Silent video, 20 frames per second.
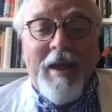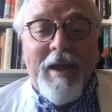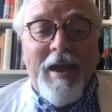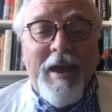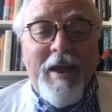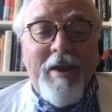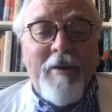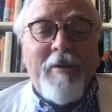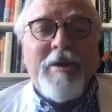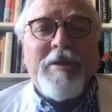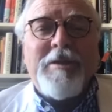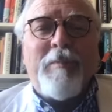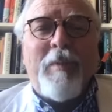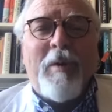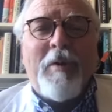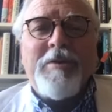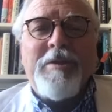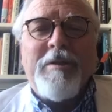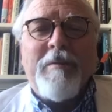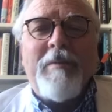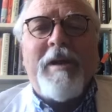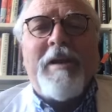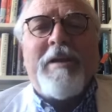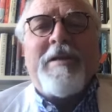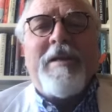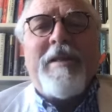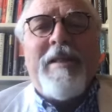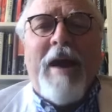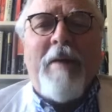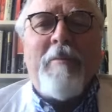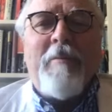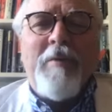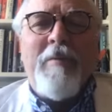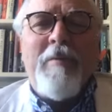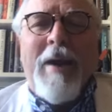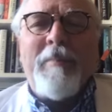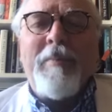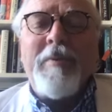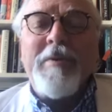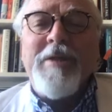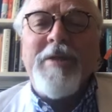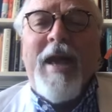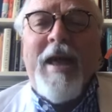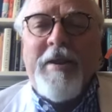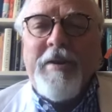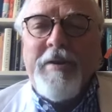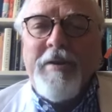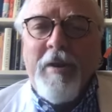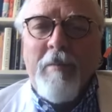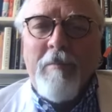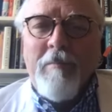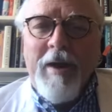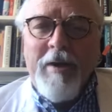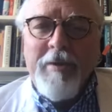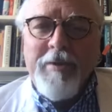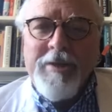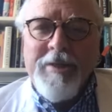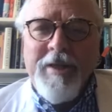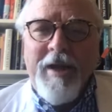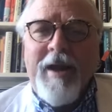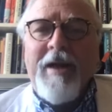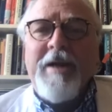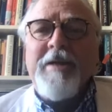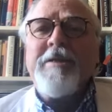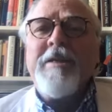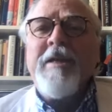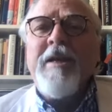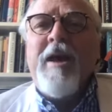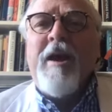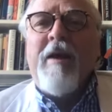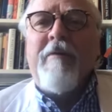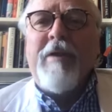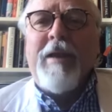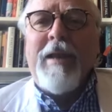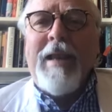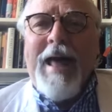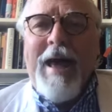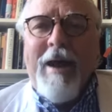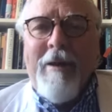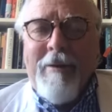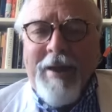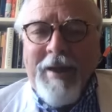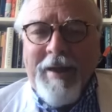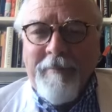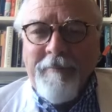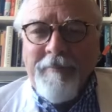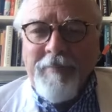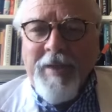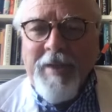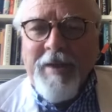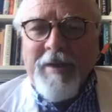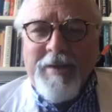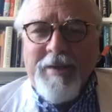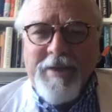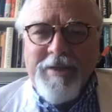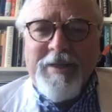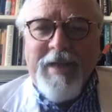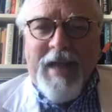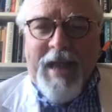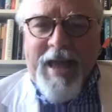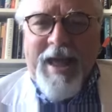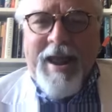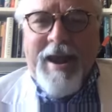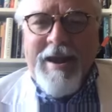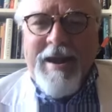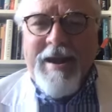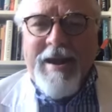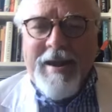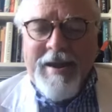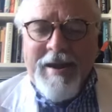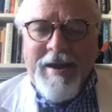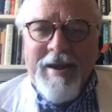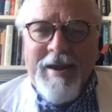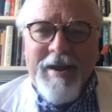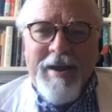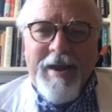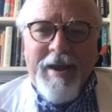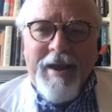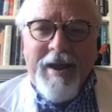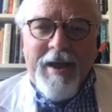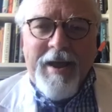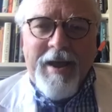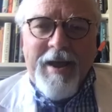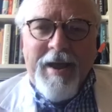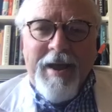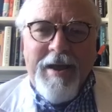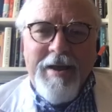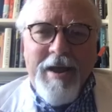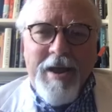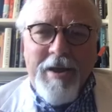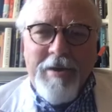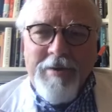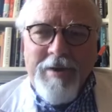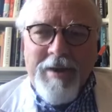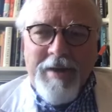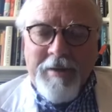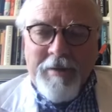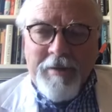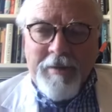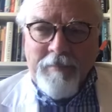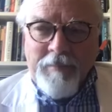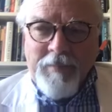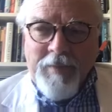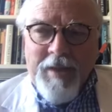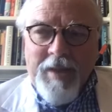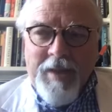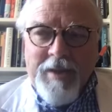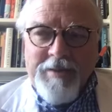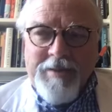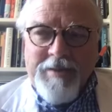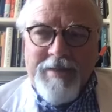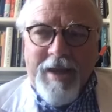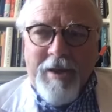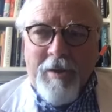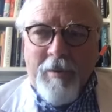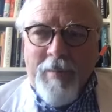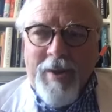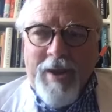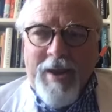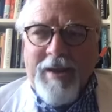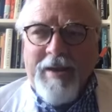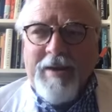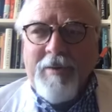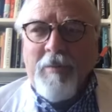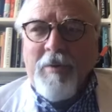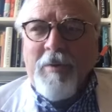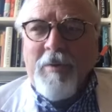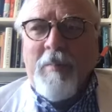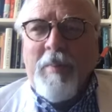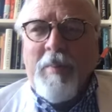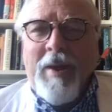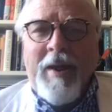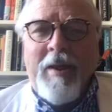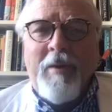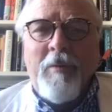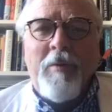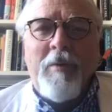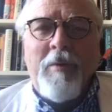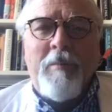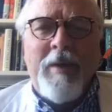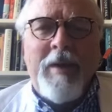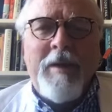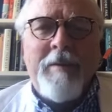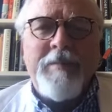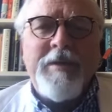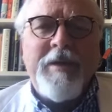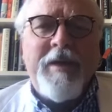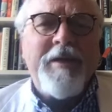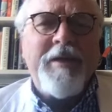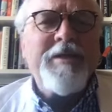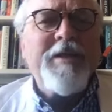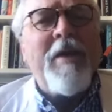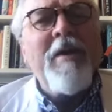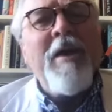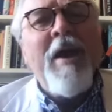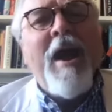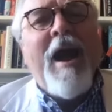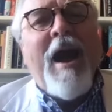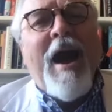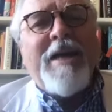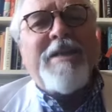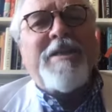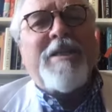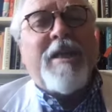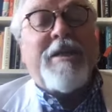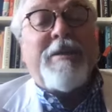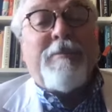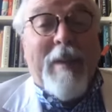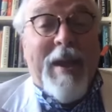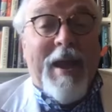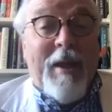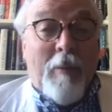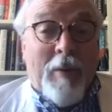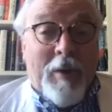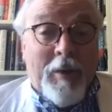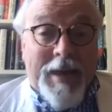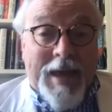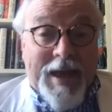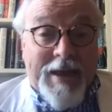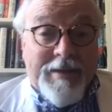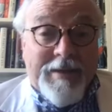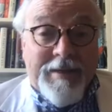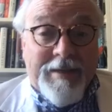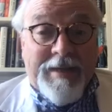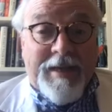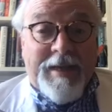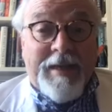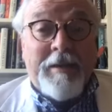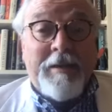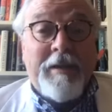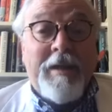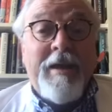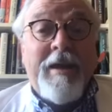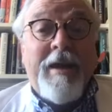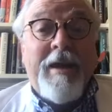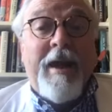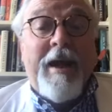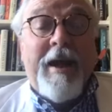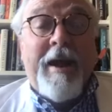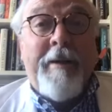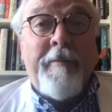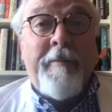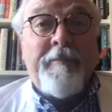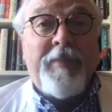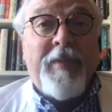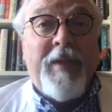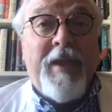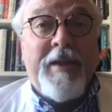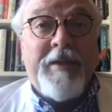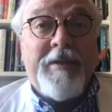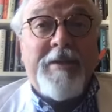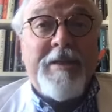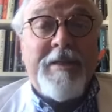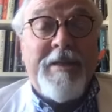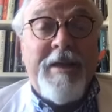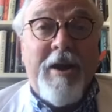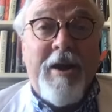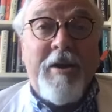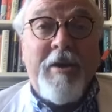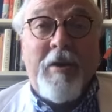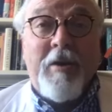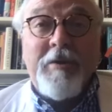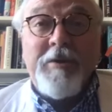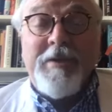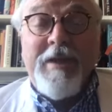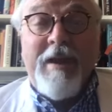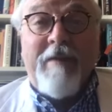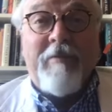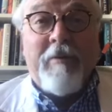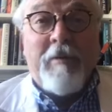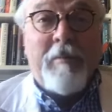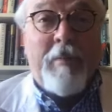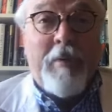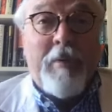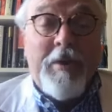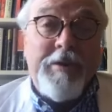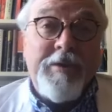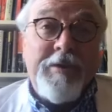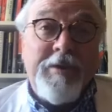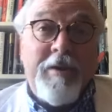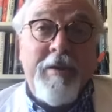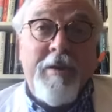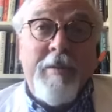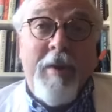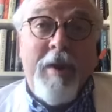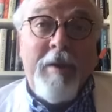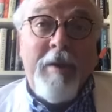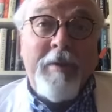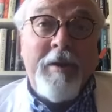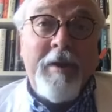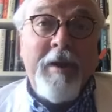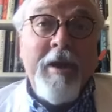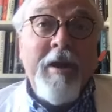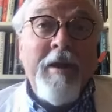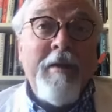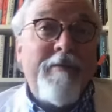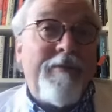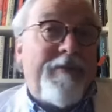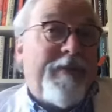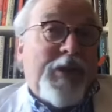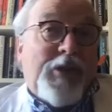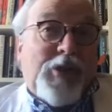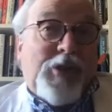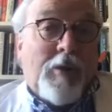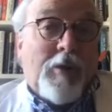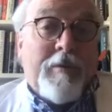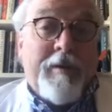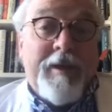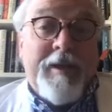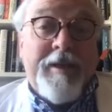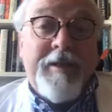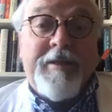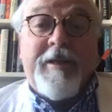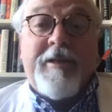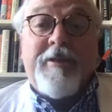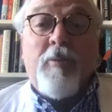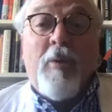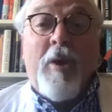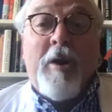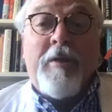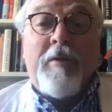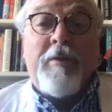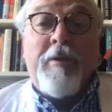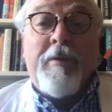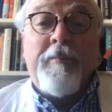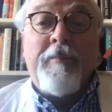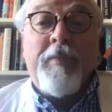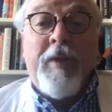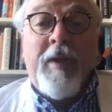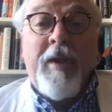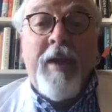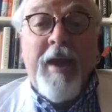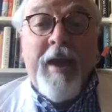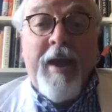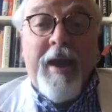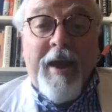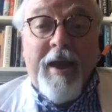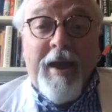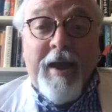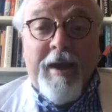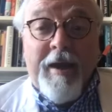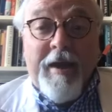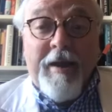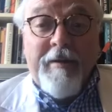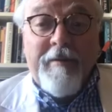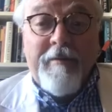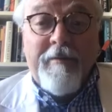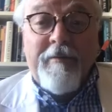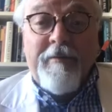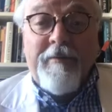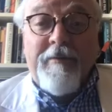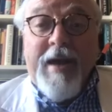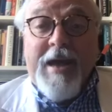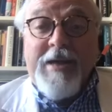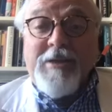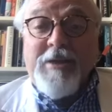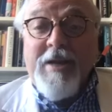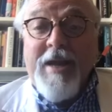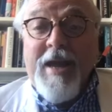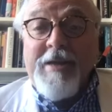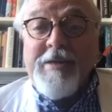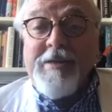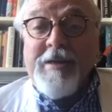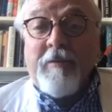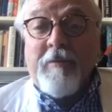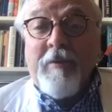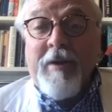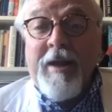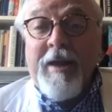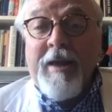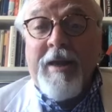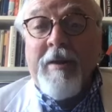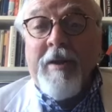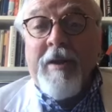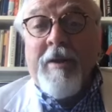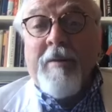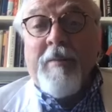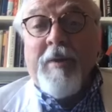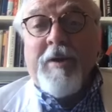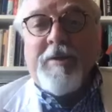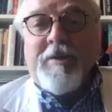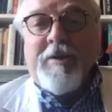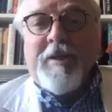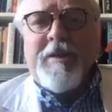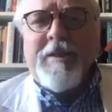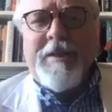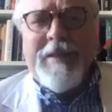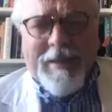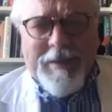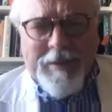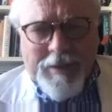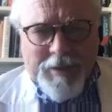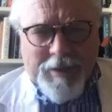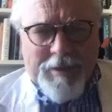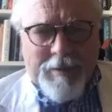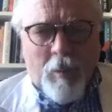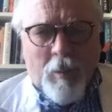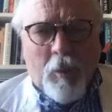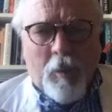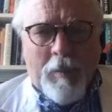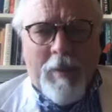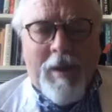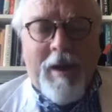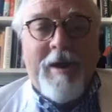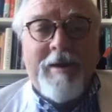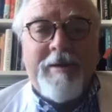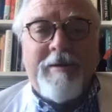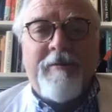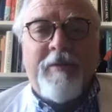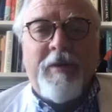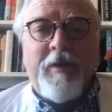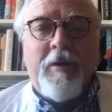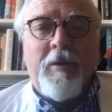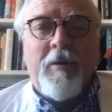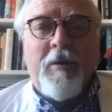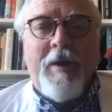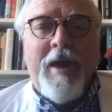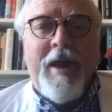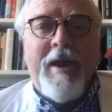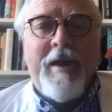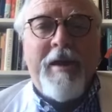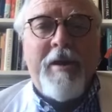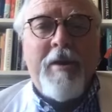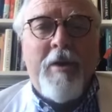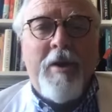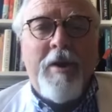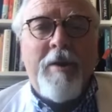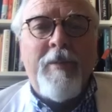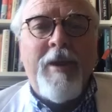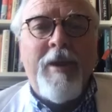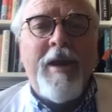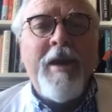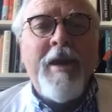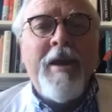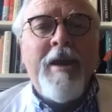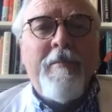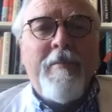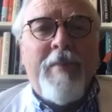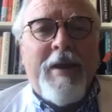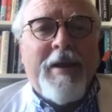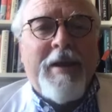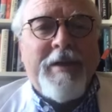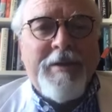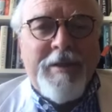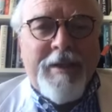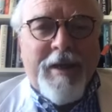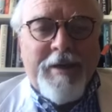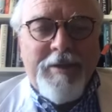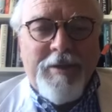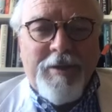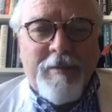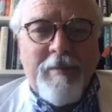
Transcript: irresponsibility that would represent on both sides of allowing this to end in a no deal stalemate would be absurd. So I suspect we'll get a deal. It's stuck on several points at the moment. Fisheries is one of them. Fascinating, really, because it's such a small part of the UK economy, but it's such